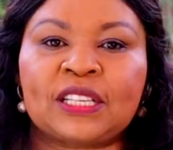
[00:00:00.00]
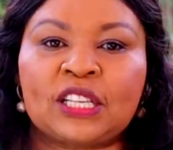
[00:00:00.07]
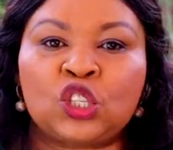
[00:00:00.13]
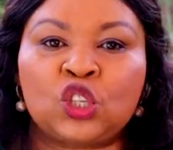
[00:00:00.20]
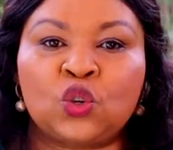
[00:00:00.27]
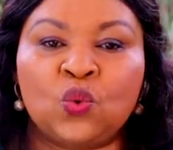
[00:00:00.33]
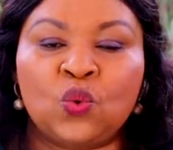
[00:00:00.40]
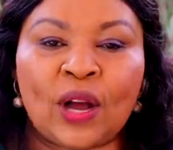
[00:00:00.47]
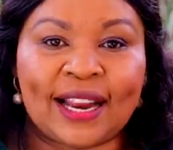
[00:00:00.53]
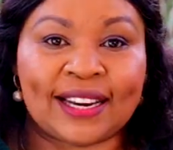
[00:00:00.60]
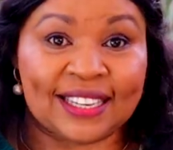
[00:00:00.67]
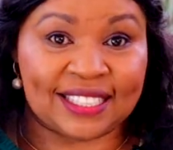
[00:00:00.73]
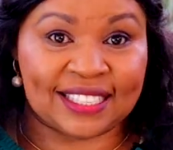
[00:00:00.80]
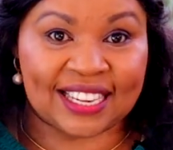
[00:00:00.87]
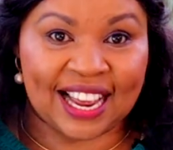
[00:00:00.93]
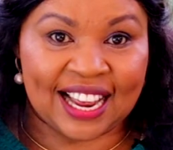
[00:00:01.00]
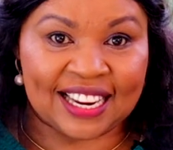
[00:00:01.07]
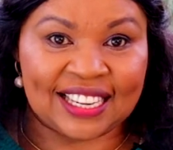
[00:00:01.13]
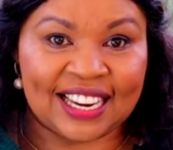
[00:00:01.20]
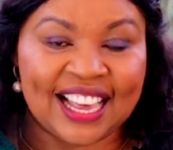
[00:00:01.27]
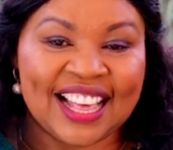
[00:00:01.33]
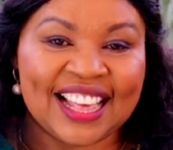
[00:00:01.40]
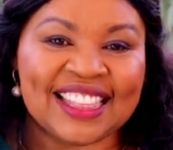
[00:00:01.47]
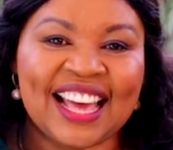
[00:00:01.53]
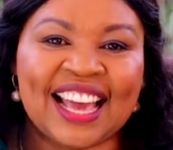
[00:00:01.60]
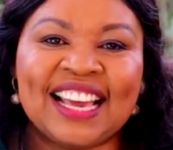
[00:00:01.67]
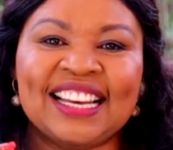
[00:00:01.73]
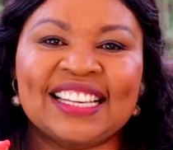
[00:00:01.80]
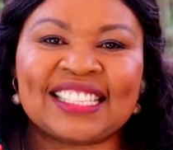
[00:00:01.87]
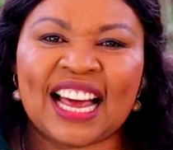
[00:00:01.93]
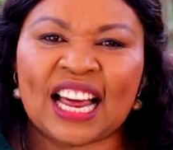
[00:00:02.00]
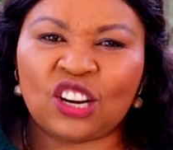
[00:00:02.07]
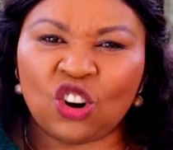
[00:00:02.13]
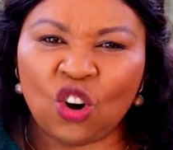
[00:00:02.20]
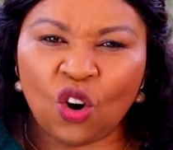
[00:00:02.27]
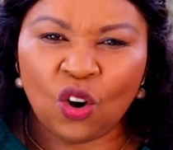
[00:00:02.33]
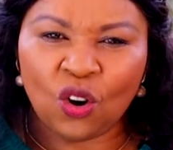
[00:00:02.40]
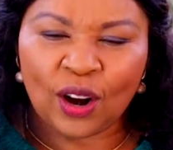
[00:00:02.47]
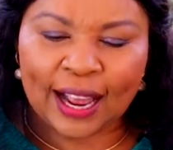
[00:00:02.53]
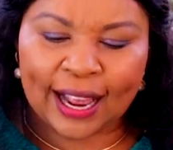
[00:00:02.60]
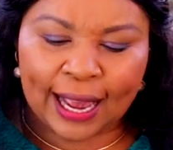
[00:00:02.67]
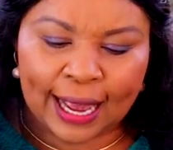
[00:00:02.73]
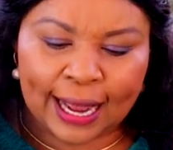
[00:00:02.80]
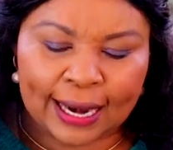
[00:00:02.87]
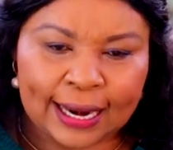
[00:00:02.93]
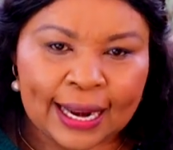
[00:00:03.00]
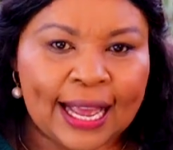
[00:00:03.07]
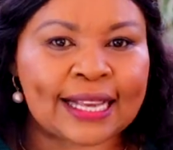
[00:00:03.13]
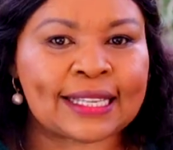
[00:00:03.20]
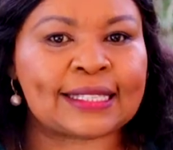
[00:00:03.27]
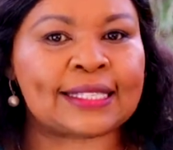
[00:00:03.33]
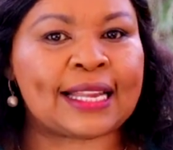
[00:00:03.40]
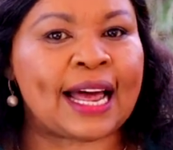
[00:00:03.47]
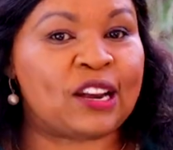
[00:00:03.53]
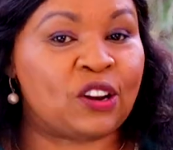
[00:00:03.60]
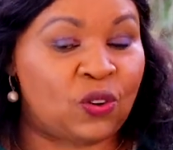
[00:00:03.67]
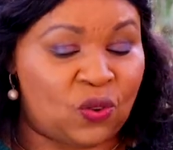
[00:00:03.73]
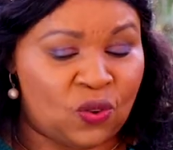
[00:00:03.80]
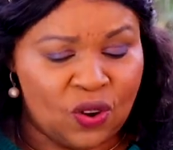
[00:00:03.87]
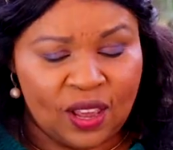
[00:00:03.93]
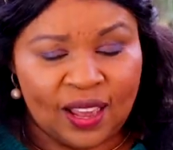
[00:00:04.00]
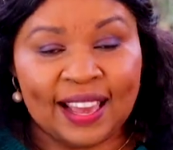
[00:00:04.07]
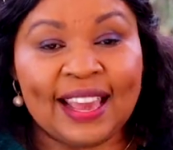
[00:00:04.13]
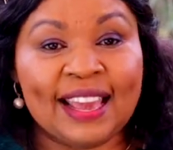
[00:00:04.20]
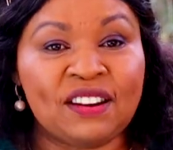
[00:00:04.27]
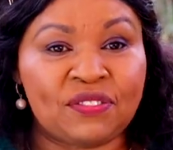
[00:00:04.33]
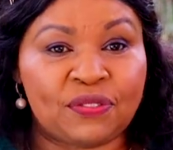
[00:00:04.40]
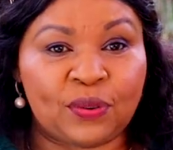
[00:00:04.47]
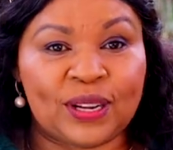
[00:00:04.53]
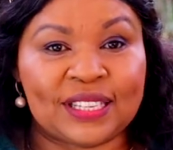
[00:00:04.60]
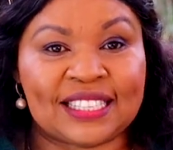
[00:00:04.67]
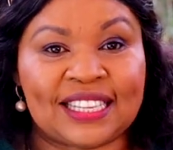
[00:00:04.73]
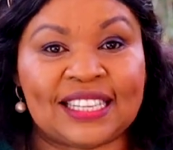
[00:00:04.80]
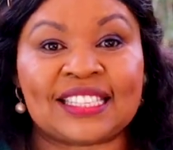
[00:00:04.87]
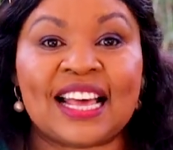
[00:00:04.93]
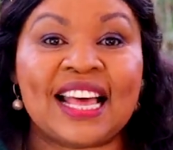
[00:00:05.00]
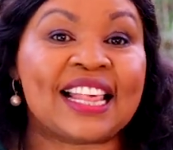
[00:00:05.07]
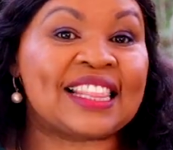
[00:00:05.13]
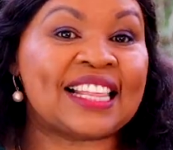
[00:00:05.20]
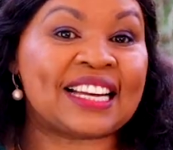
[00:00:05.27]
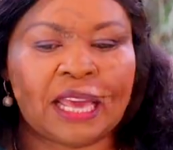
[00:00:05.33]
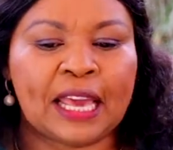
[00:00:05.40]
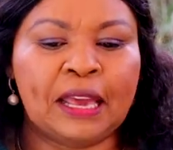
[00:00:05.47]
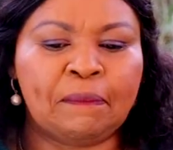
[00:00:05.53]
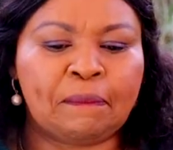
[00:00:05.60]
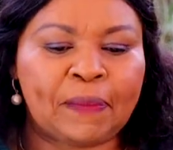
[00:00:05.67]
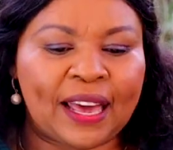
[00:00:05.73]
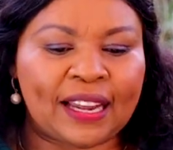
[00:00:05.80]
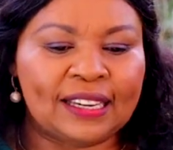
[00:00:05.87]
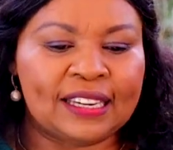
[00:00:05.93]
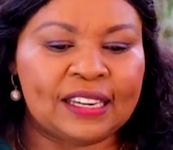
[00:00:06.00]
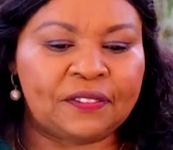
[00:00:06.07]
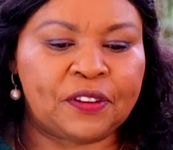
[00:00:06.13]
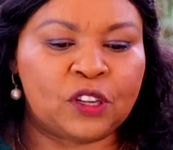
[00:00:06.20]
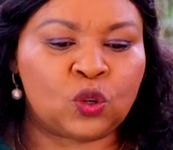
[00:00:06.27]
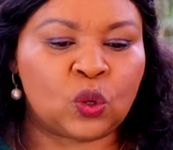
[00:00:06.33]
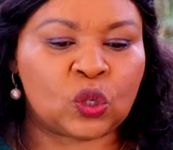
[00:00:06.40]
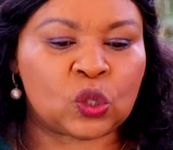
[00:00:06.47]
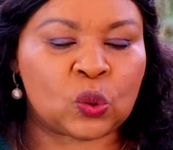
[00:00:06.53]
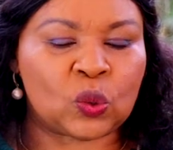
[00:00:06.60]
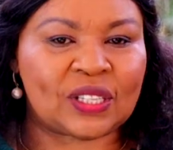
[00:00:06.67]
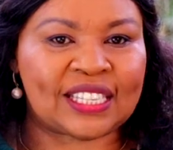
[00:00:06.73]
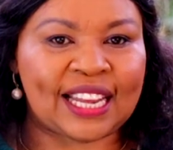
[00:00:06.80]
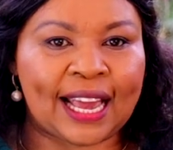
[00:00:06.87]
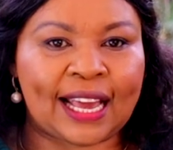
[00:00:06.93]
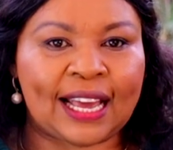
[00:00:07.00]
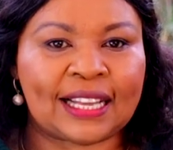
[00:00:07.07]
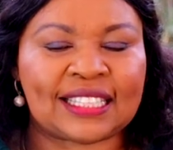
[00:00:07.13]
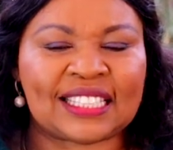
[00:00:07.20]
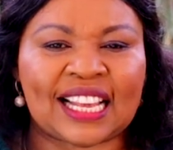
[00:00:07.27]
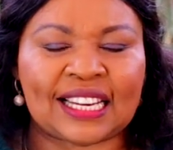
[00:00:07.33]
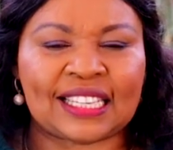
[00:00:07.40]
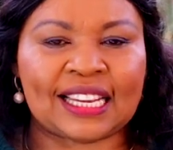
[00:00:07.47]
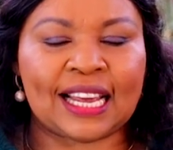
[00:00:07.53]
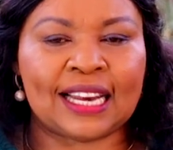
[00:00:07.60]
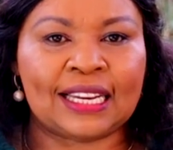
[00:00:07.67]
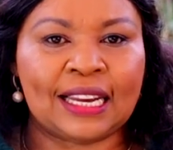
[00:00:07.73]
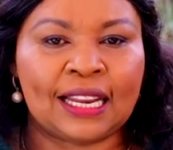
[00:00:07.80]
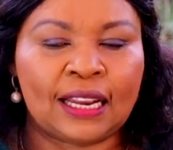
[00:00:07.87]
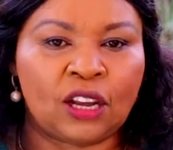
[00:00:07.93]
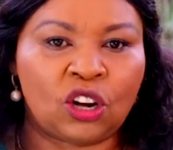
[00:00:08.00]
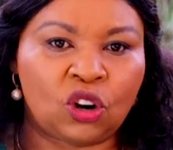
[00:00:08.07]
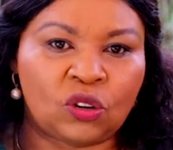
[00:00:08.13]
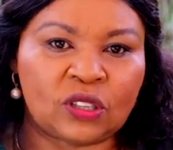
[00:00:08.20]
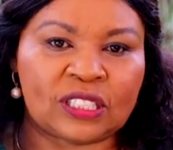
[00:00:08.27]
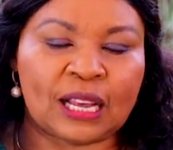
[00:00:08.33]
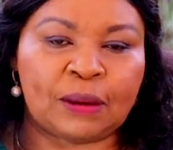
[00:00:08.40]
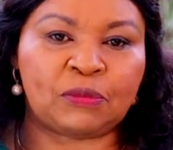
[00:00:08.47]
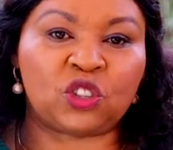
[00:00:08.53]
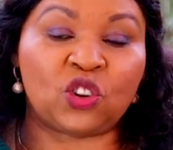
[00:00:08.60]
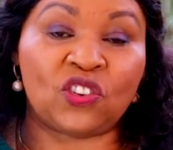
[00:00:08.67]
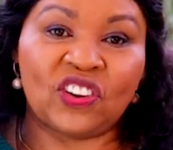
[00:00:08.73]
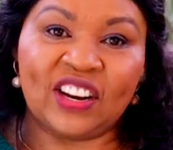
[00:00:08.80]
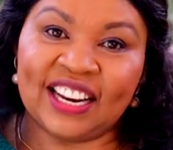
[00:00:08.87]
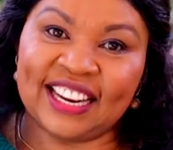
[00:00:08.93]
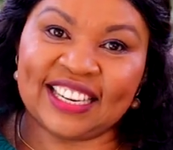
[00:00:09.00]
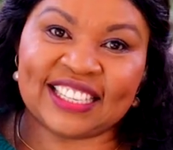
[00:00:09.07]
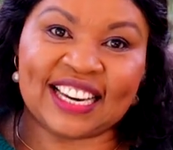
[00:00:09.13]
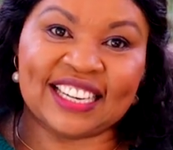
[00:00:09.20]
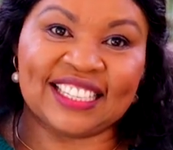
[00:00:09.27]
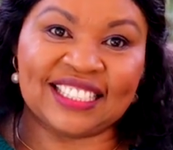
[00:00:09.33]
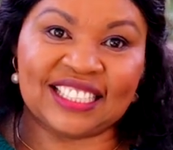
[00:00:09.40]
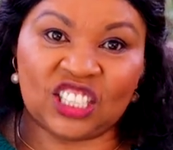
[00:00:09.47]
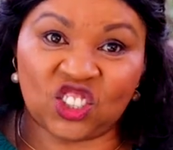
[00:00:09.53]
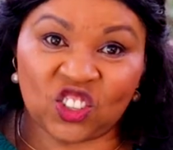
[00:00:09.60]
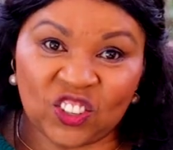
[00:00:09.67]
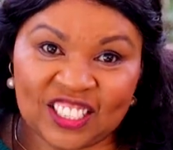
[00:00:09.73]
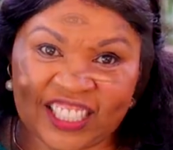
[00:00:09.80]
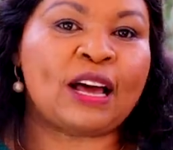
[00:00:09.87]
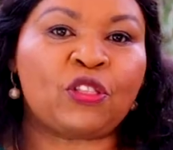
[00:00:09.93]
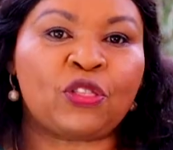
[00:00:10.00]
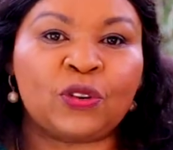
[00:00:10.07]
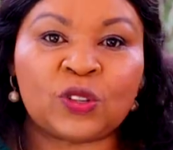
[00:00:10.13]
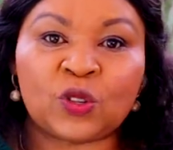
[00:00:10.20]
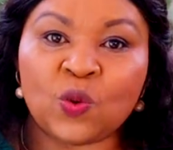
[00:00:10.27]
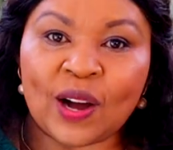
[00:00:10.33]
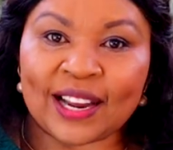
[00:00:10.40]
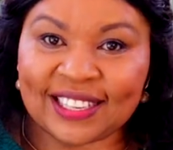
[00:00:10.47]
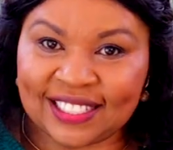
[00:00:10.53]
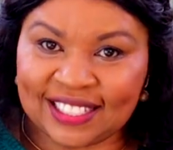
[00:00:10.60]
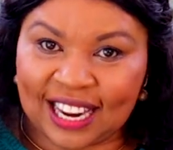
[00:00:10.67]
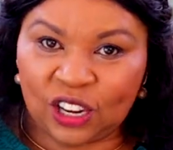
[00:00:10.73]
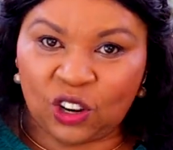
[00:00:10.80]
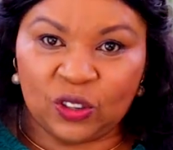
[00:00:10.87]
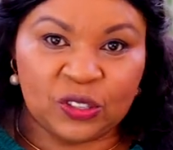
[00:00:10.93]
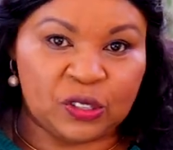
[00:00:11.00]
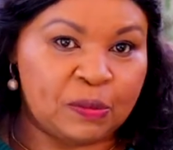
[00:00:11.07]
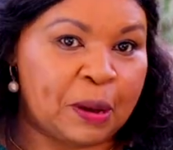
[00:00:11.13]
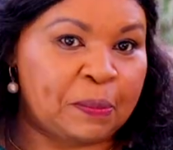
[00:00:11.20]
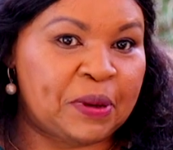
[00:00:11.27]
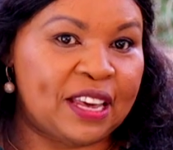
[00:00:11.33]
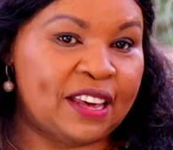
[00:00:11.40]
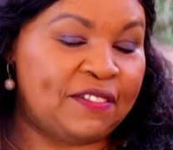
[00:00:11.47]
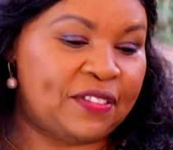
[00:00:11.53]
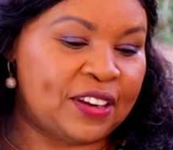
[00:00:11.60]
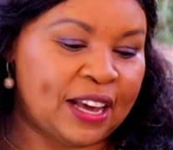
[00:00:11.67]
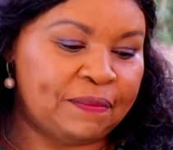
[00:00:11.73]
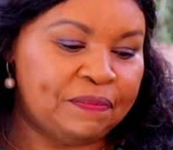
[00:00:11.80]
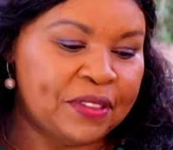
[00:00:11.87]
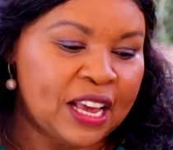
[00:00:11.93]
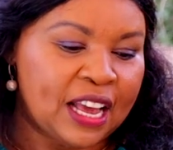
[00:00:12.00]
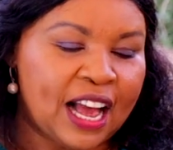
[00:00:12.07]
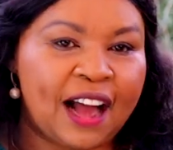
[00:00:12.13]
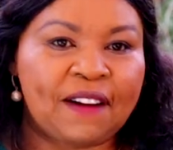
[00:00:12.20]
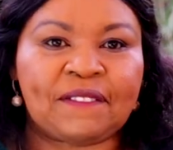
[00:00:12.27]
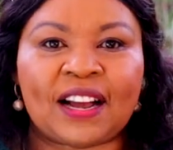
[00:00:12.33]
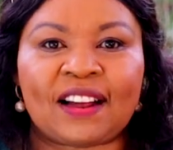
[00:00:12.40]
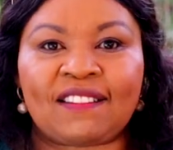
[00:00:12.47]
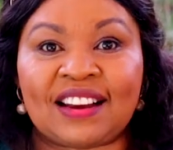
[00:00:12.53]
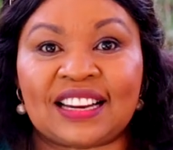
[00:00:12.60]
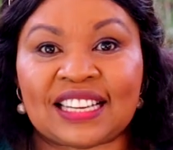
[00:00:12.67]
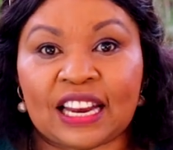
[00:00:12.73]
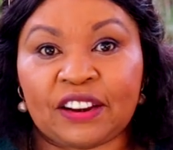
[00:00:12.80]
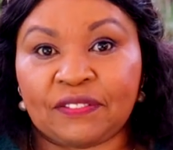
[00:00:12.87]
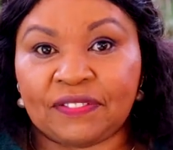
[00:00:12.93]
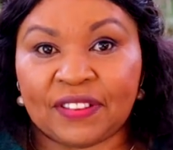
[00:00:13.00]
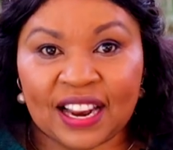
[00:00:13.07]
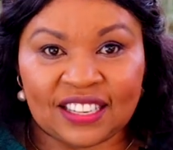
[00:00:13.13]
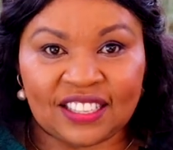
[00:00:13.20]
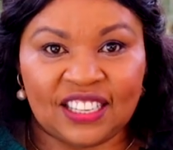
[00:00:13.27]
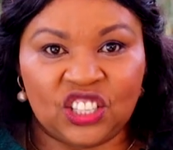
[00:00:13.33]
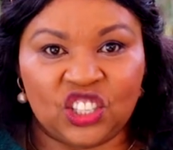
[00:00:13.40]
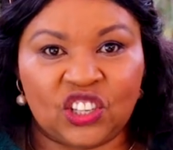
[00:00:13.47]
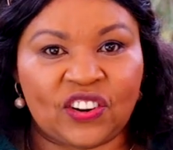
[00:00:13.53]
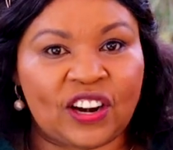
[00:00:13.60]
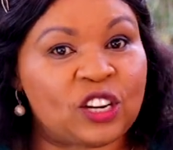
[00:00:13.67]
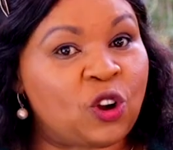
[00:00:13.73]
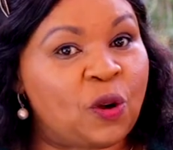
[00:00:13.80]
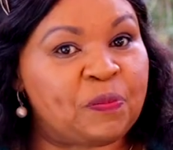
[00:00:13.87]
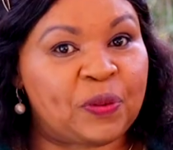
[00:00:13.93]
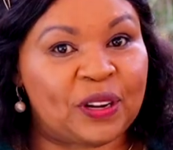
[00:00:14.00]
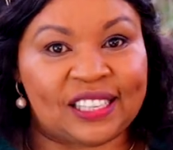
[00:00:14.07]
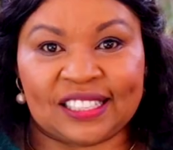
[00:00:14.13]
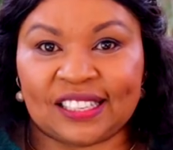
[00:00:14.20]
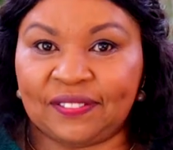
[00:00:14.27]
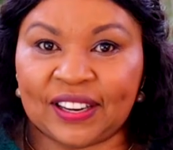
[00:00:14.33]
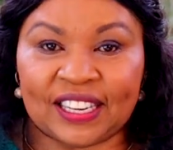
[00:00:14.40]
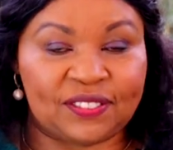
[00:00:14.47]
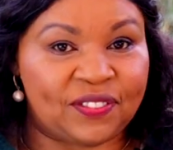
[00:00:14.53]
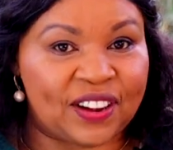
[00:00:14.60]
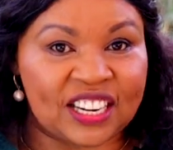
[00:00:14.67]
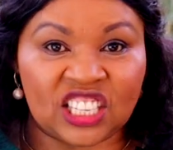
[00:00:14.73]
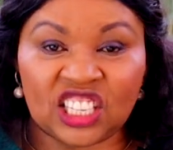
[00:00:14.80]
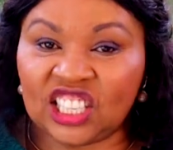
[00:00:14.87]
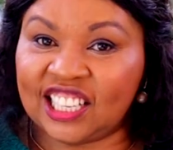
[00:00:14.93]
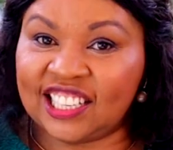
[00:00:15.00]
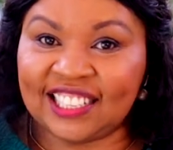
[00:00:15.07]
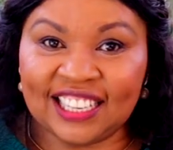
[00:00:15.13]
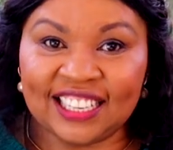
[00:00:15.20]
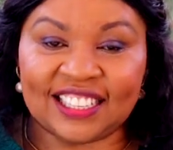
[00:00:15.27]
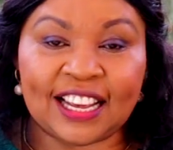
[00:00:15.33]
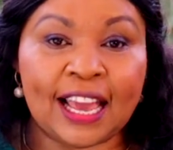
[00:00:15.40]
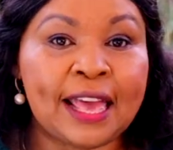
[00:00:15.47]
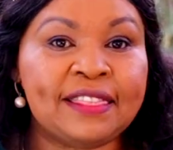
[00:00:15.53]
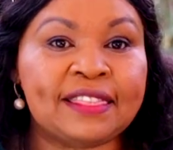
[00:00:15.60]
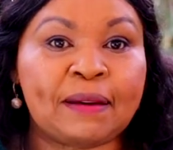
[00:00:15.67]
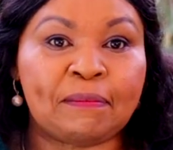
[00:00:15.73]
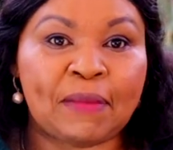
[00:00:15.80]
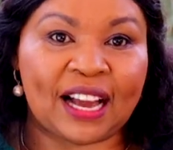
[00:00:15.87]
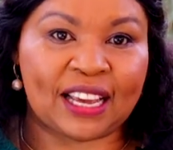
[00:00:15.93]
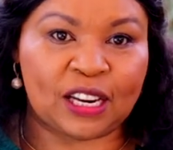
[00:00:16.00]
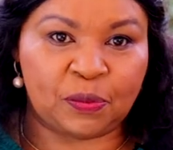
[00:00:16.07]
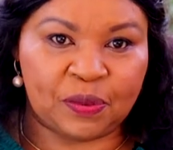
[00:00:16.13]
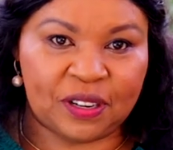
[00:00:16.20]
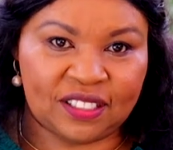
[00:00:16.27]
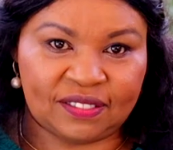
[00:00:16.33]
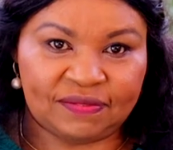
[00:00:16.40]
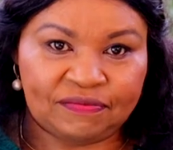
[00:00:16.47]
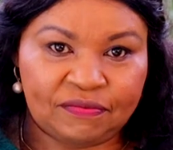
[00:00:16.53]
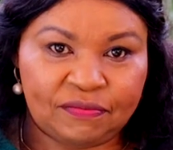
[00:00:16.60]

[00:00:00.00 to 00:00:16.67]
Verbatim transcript: us to understand the internal and external influences that impel individuals to take certain consumption-related decisions. Now, those who understand consumer behavior have a great advantage, great competitive advantage indeed in the marketplace.